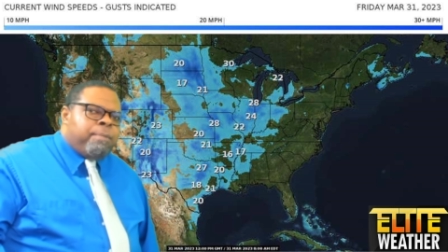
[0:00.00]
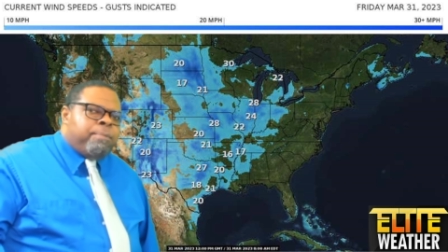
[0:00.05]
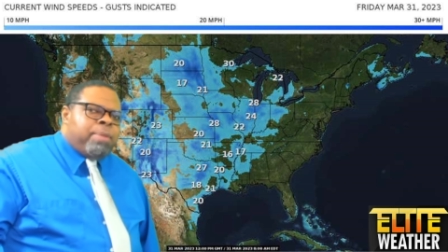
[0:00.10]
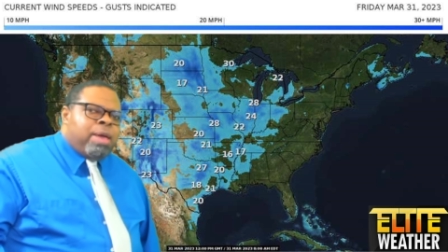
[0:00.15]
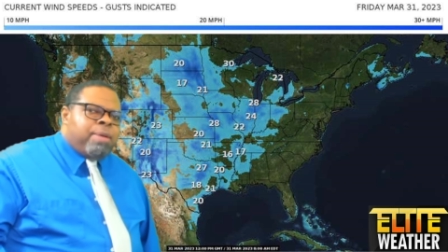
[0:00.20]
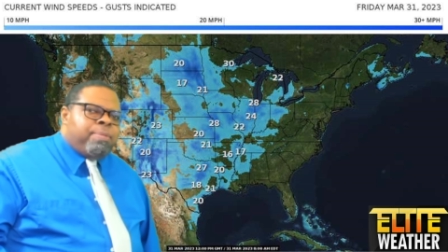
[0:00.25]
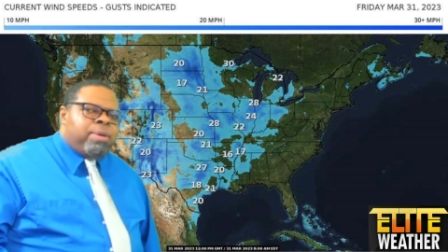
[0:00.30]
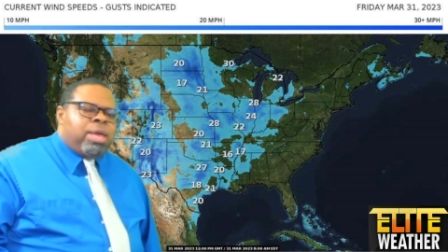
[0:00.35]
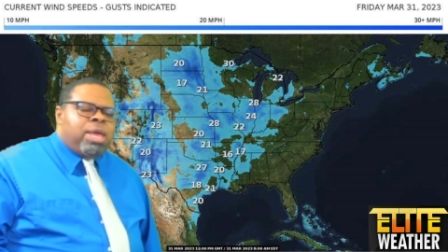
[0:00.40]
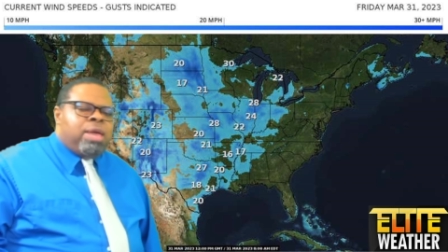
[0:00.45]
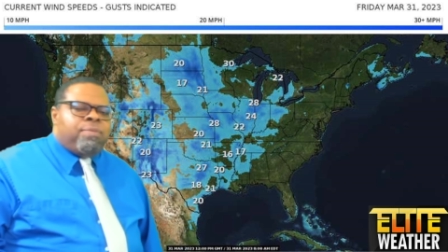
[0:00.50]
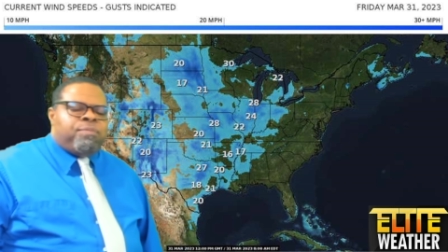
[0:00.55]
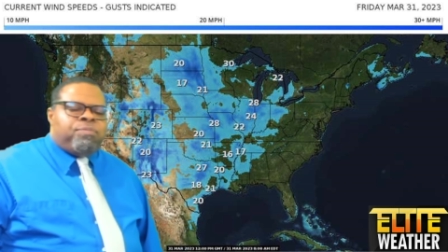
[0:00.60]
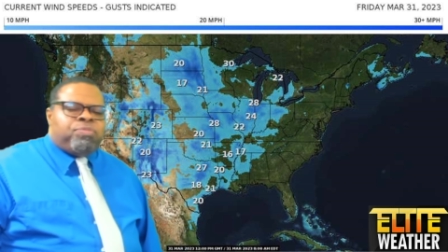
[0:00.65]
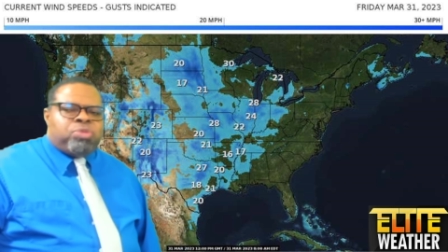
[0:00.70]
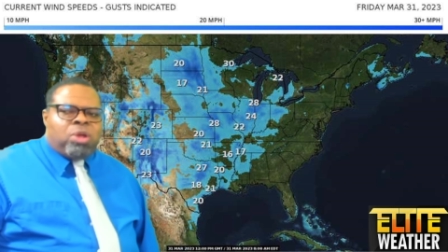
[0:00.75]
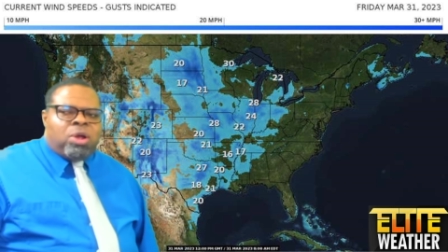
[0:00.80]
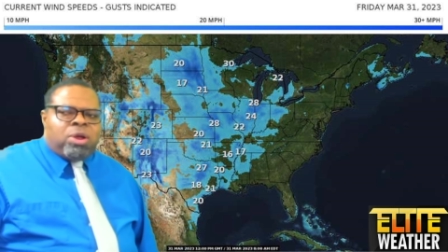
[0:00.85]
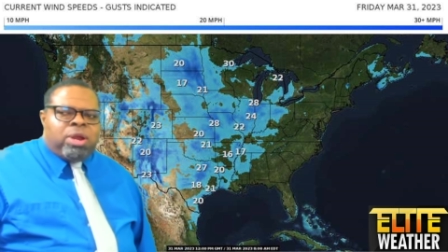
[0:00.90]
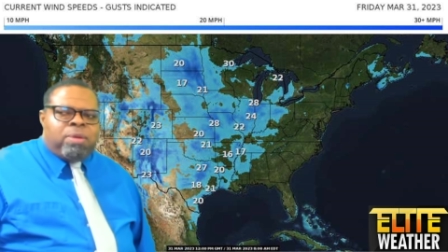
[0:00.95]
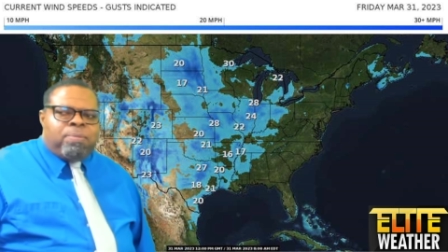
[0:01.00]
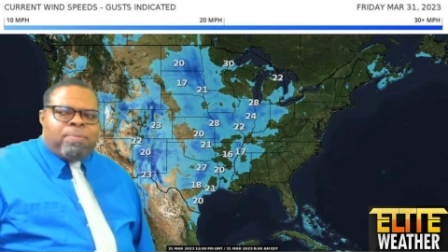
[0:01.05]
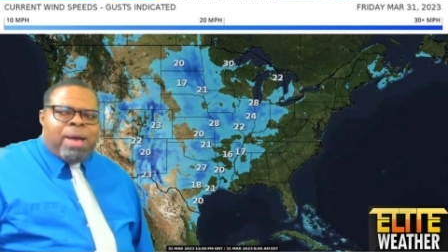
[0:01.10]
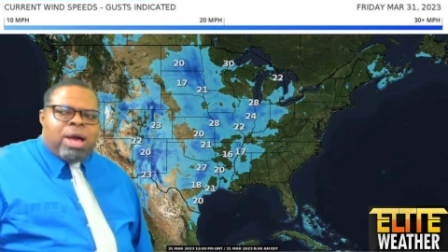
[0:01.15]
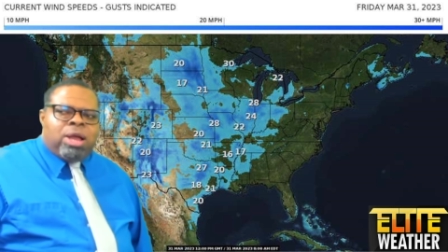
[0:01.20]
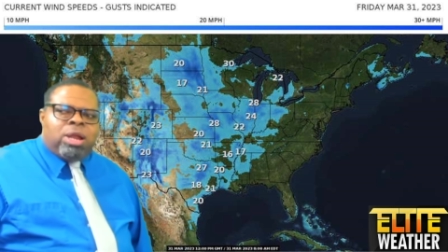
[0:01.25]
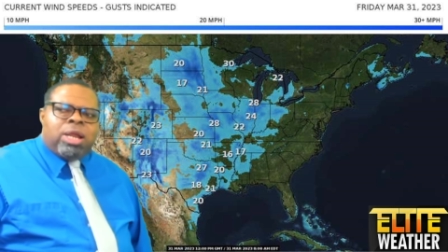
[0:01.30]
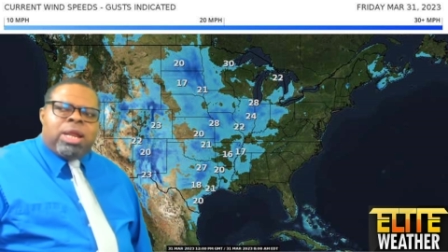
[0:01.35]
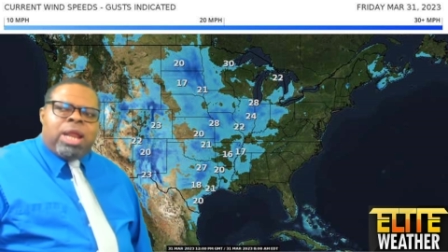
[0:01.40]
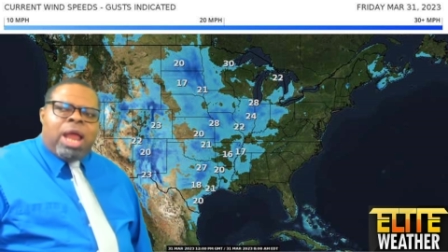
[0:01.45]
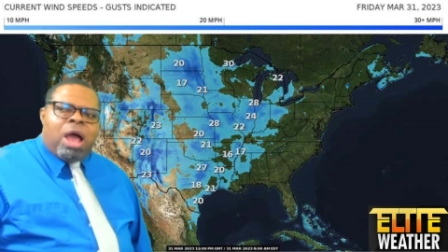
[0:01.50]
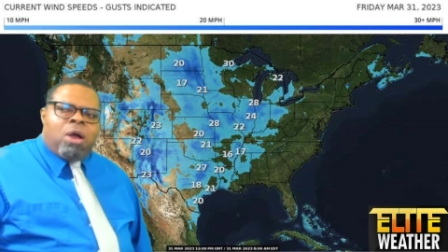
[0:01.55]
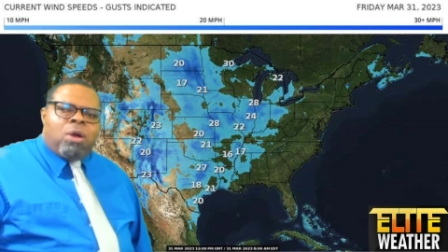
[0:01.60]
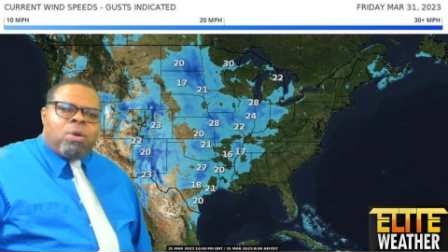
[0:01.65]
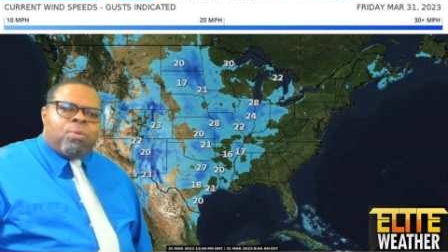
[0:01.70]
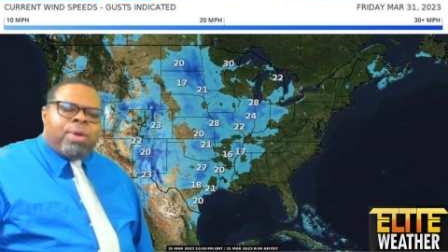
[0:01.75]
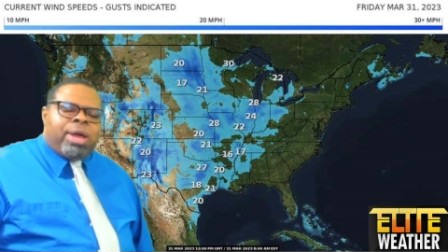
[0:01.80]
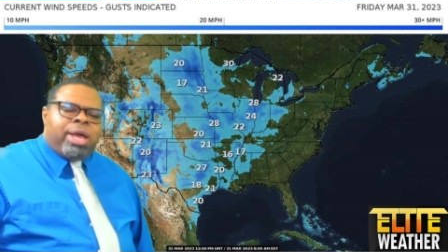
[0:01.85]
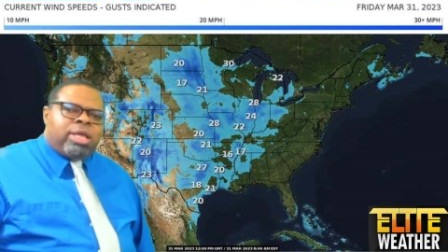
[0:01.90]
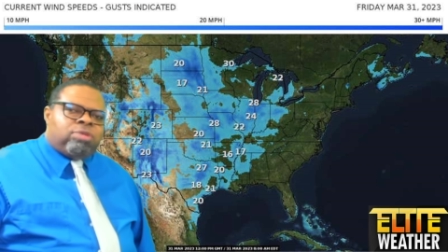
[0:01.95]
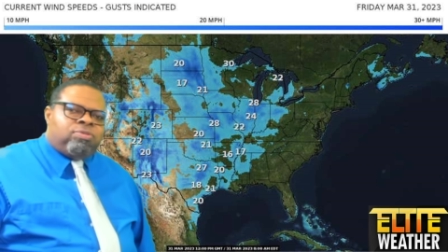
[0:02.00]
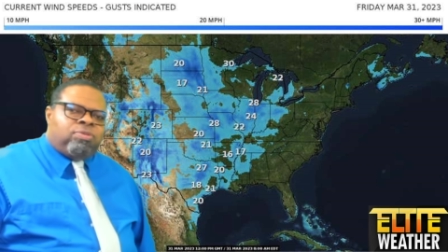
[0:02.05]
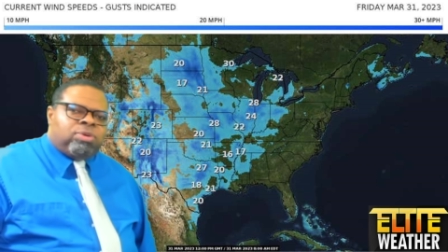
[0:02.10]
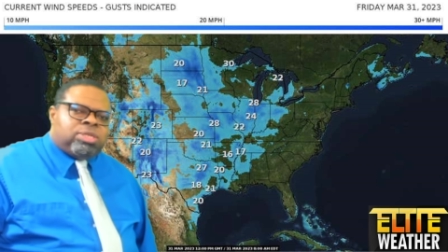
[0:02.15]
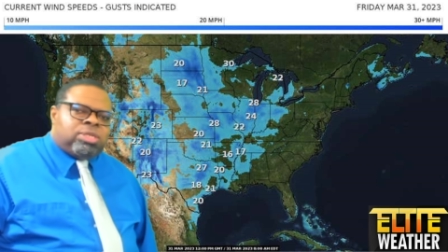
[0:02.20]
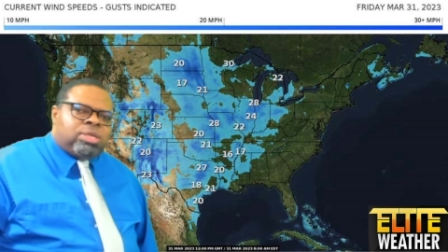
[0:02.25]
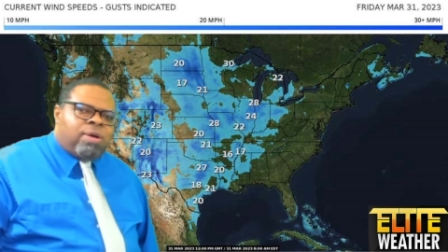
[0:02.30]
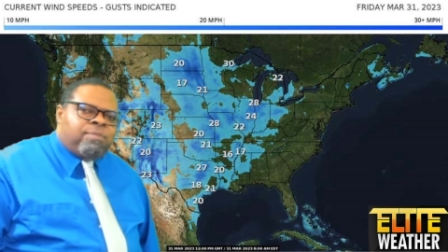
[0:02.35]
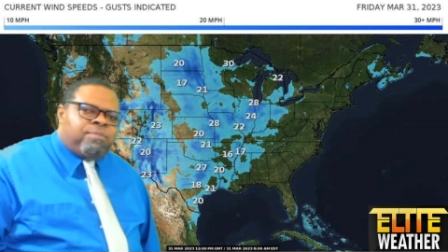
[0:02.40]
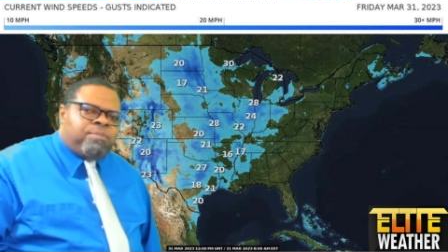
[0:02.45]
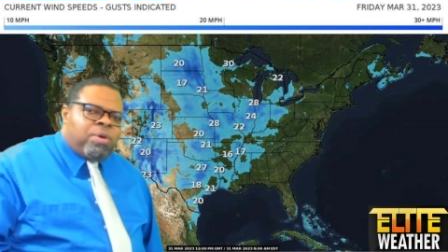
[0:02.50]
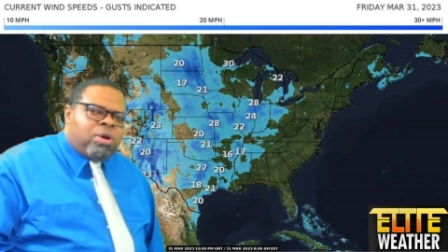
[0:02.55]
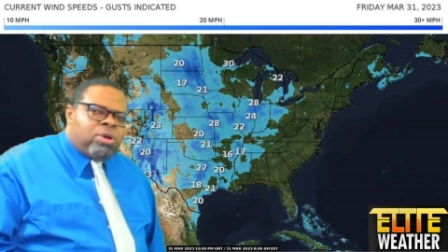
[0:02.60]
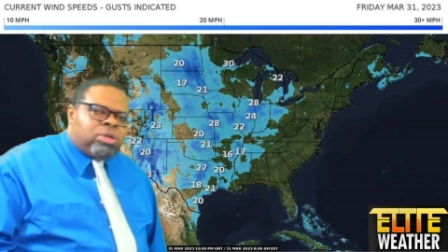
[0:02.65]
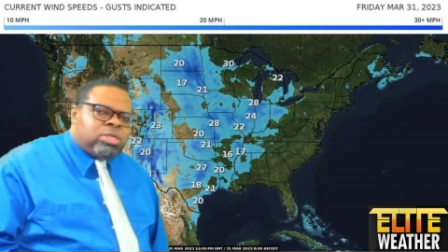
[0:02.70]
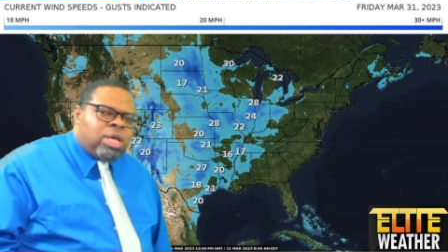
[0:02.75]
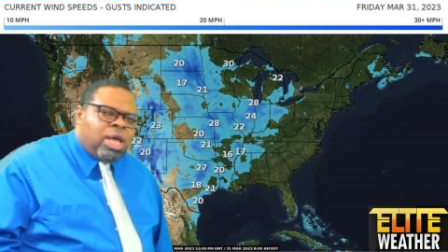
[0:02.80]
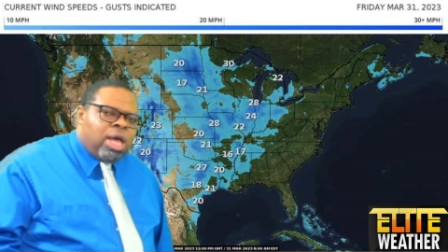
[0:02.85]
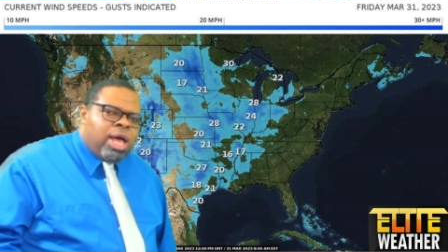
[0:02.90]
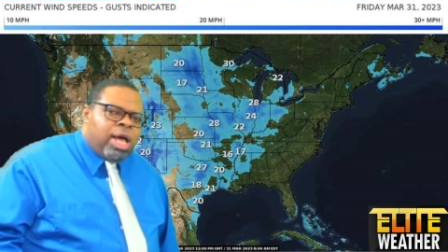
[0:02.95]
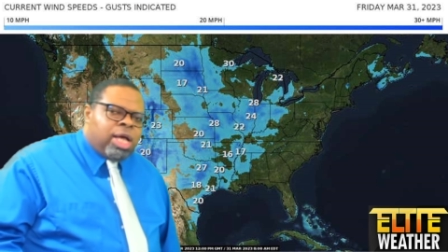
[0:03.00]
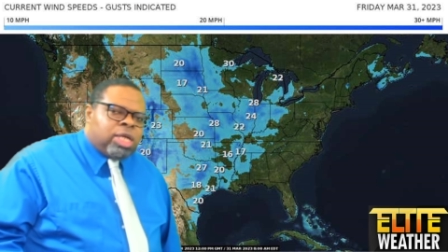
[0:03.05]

maybe even 30 mile an hour range for some folks,